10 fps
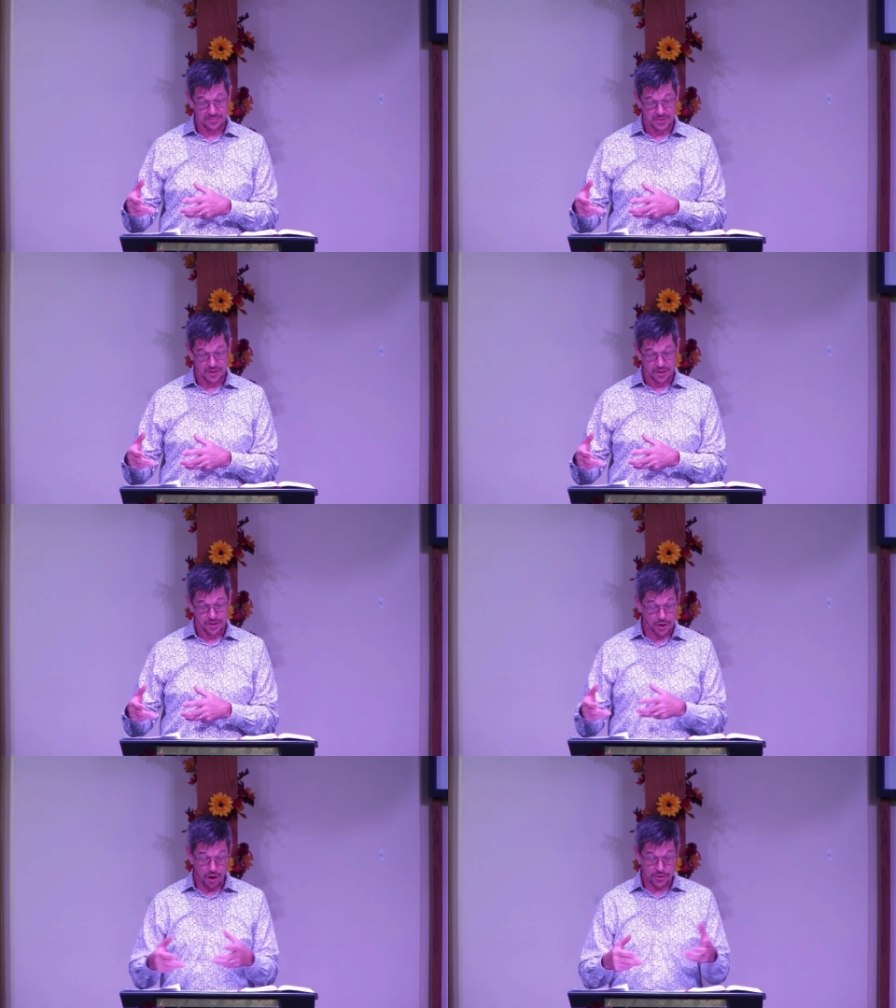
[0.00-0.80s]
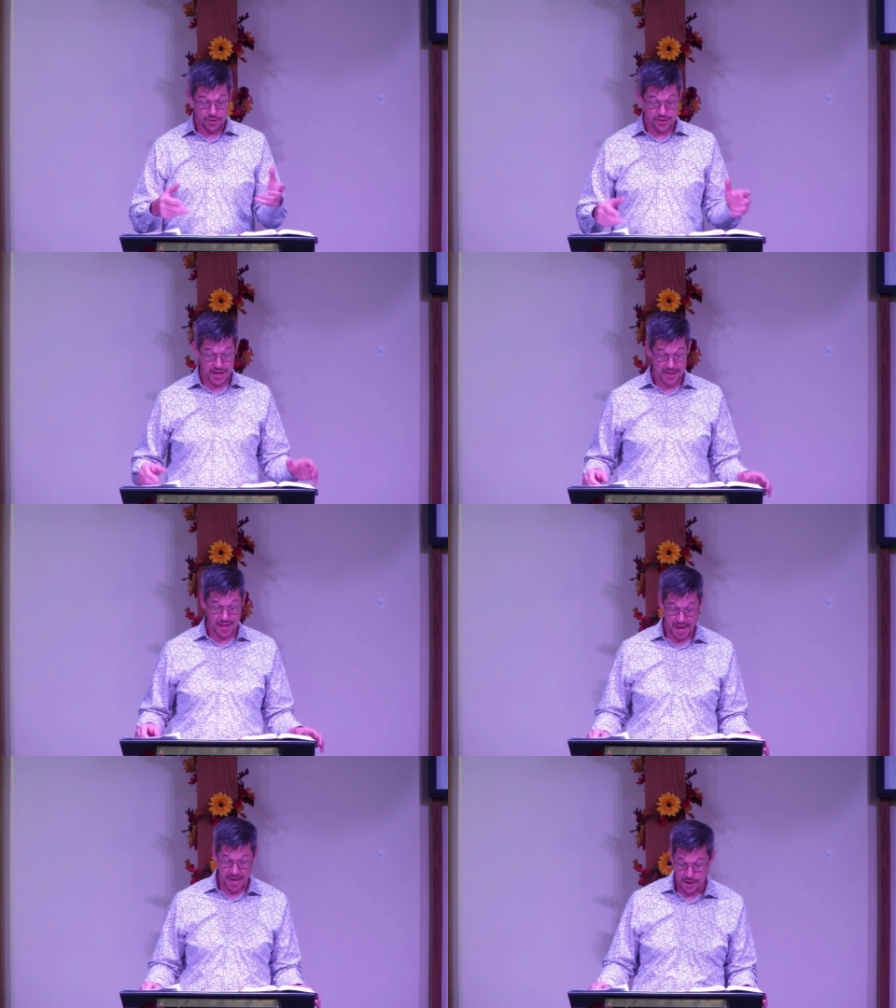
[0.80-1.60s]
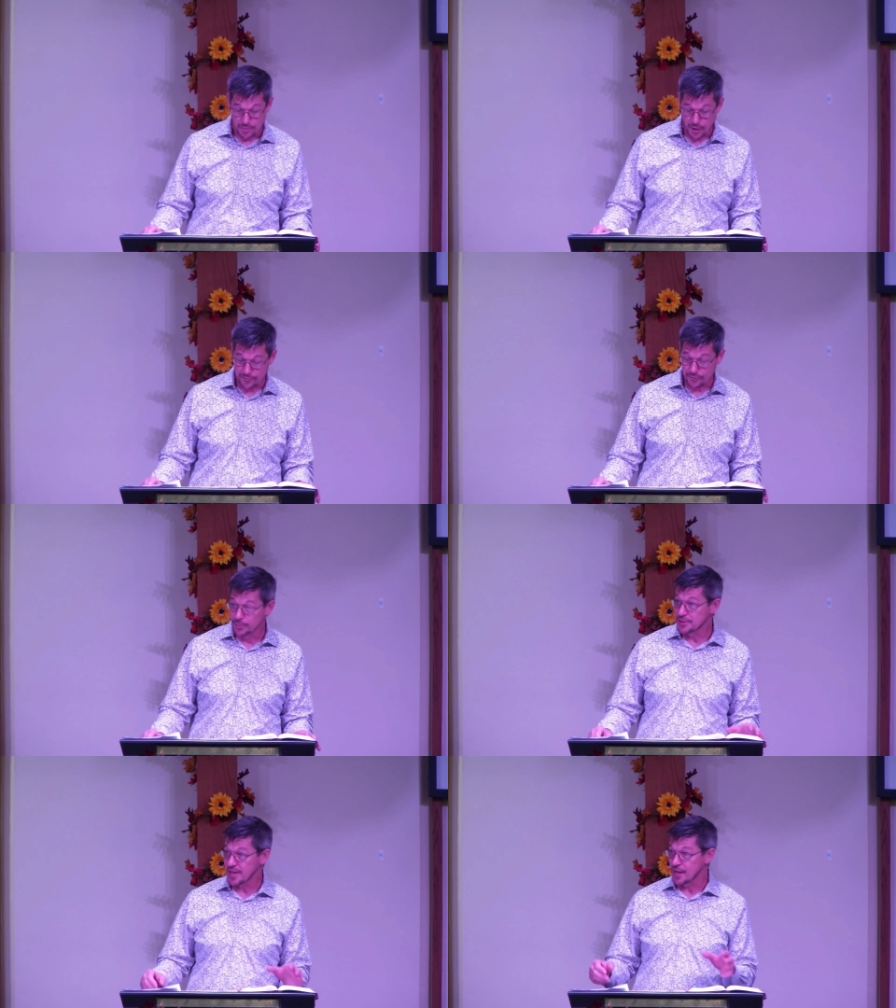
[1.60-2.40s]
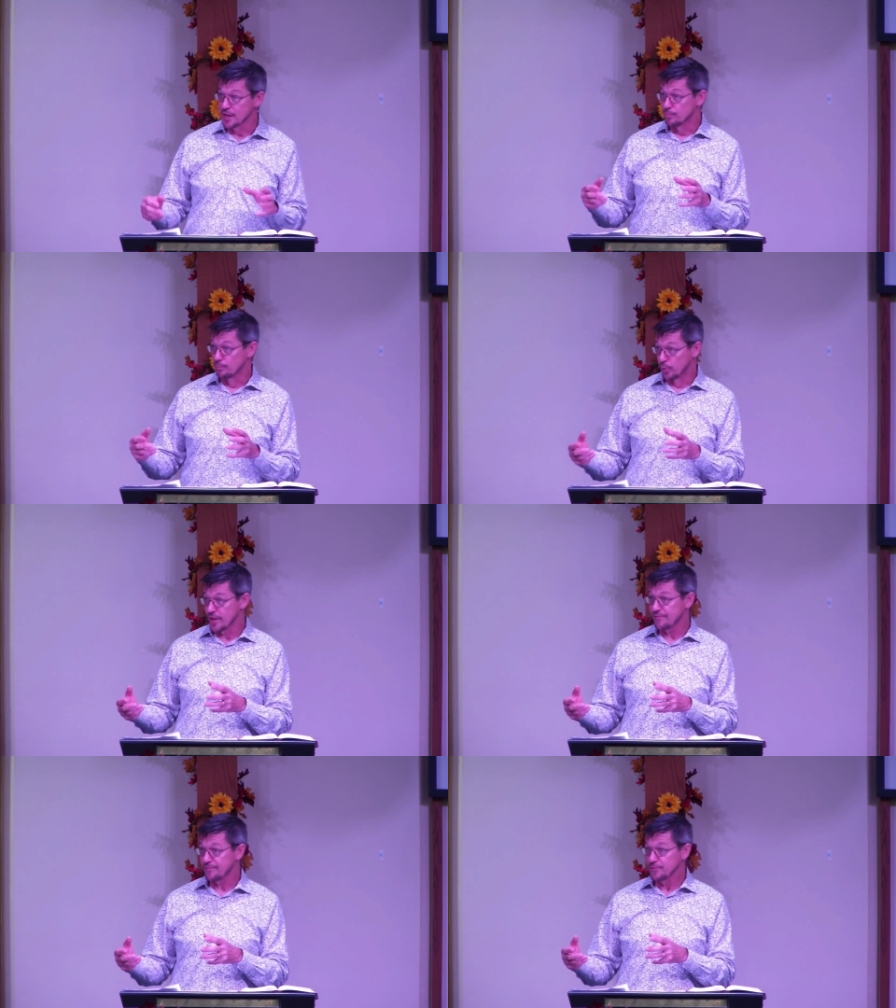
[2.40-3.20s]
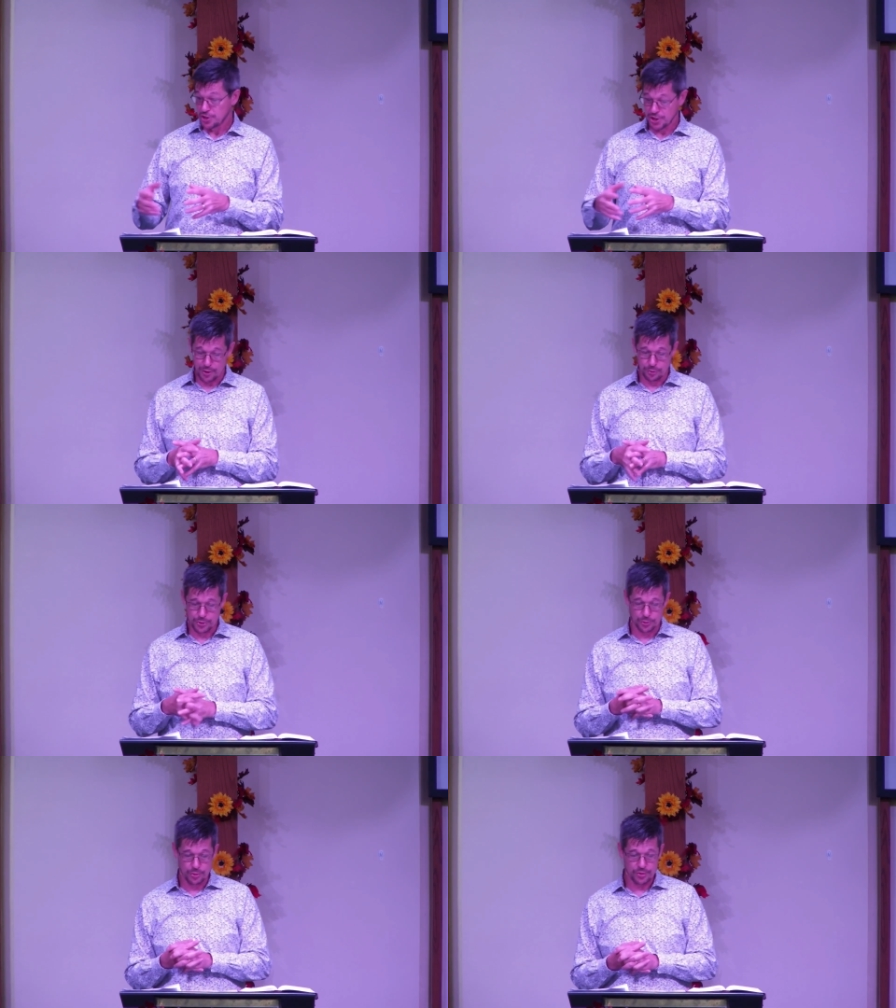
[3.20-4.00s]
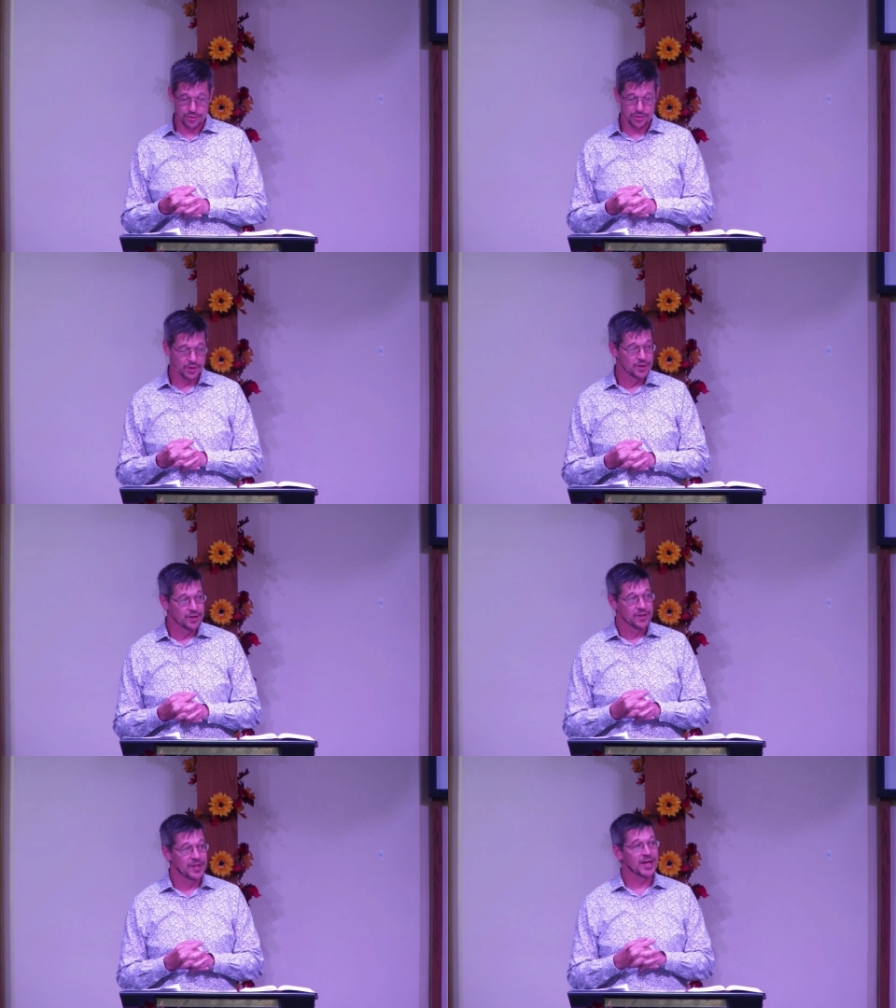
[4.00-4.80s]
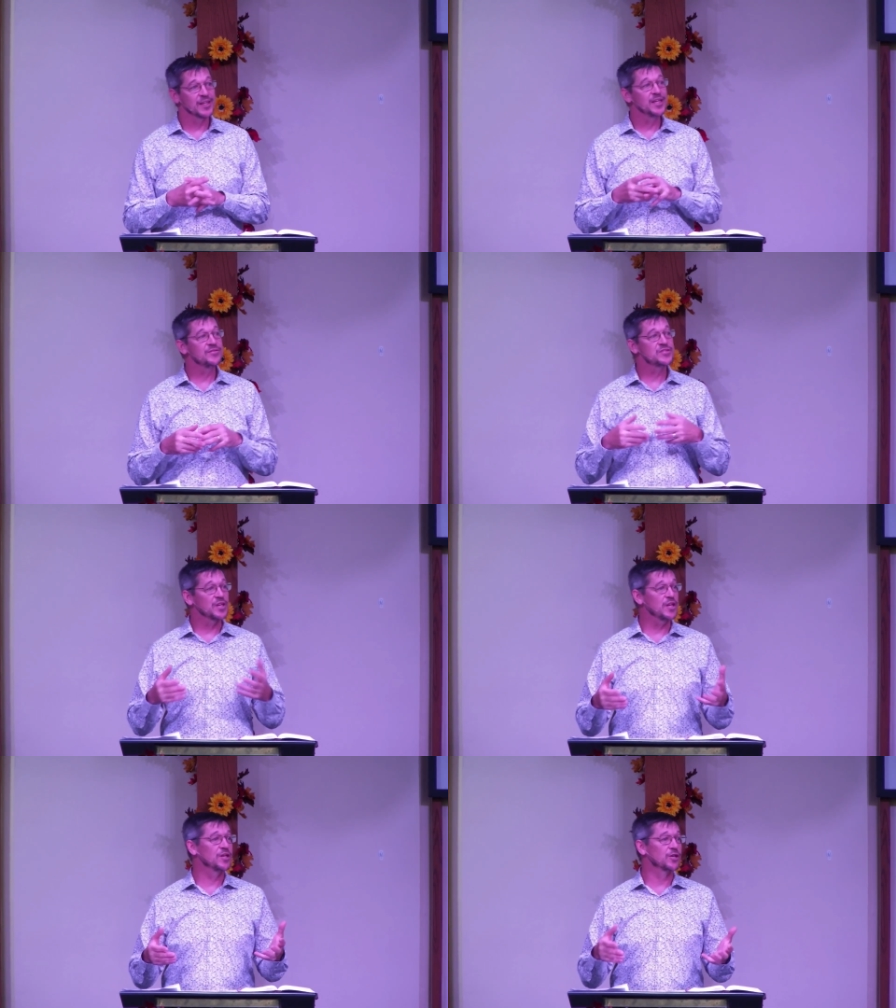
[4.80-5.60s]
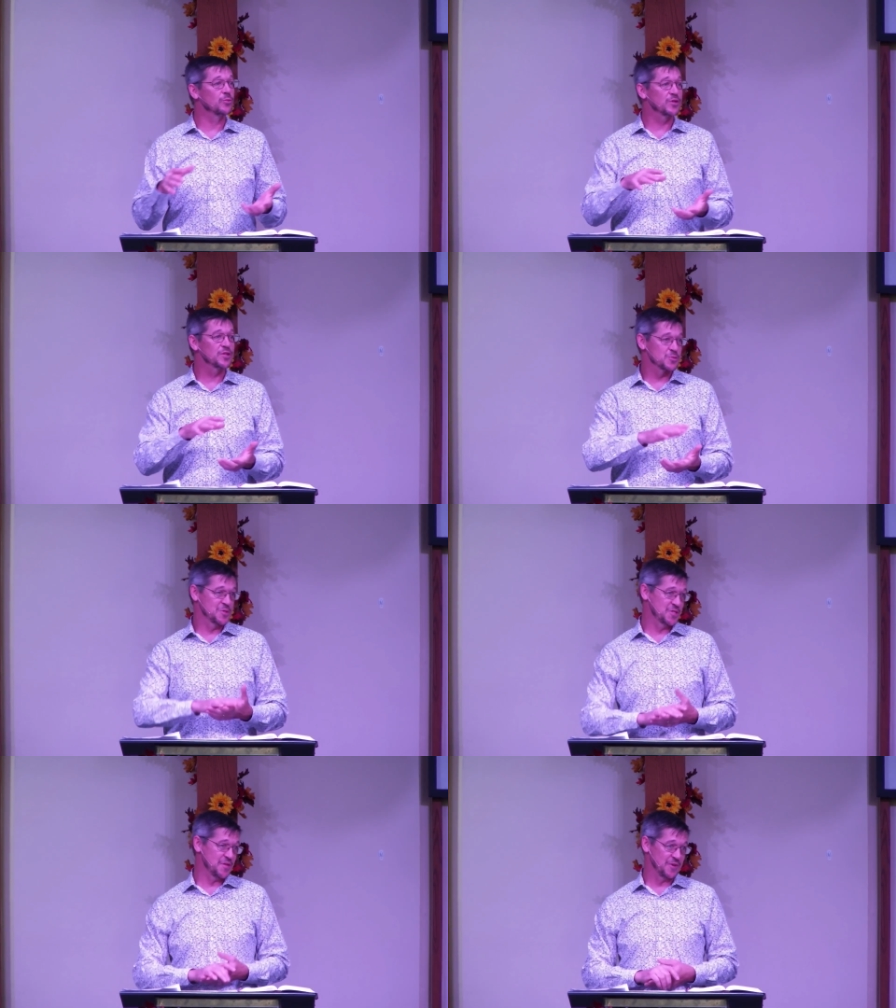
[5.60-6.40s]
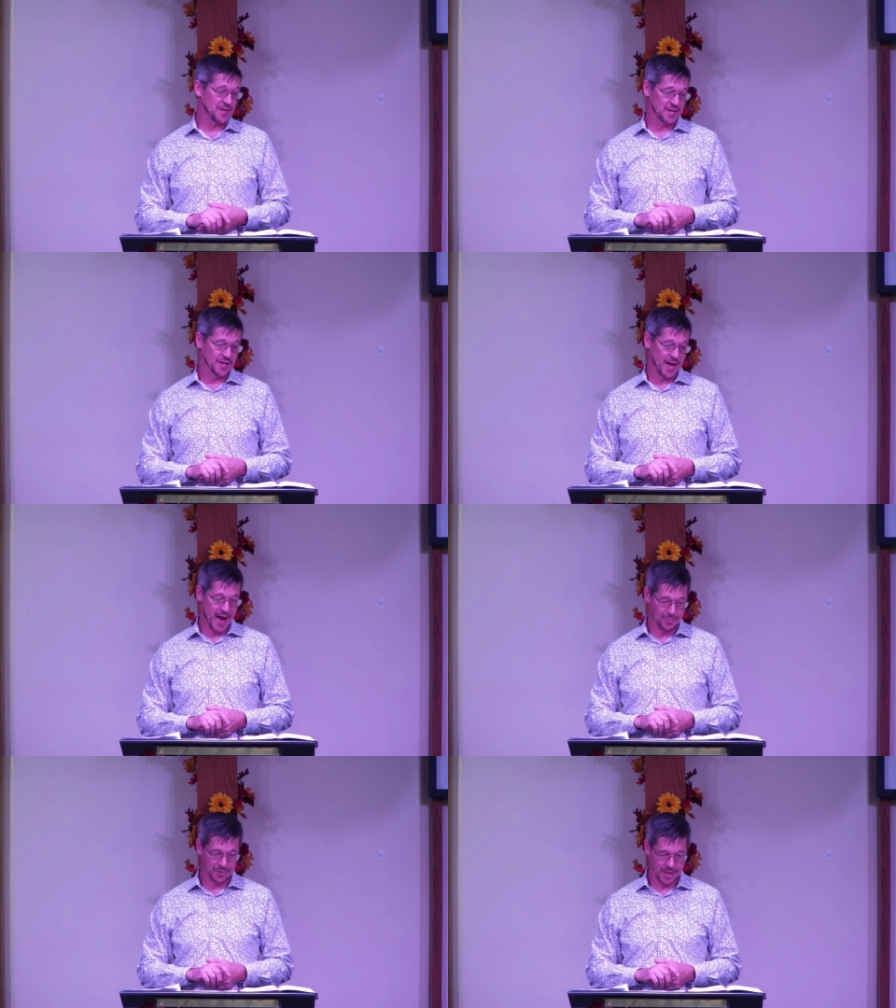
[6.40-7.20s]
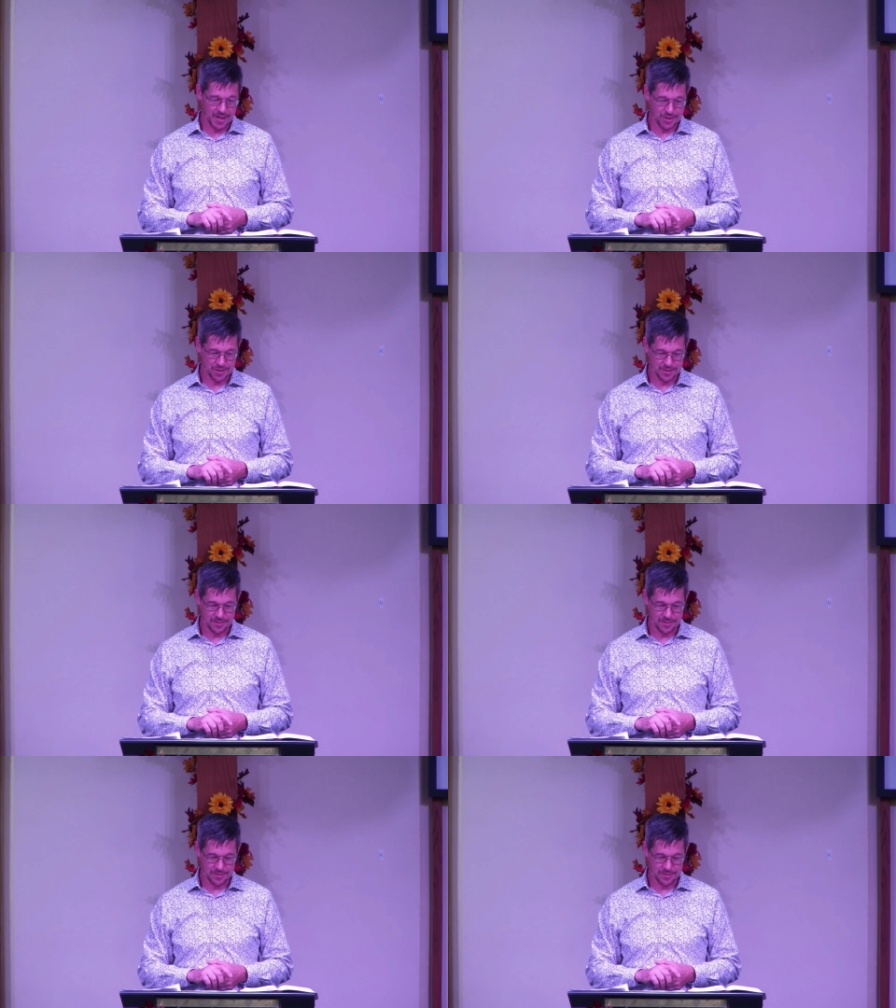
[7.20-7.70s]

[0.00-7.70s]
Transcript: You could also say that a proverb is a brief, general truth that leaves the hearer with a specific application.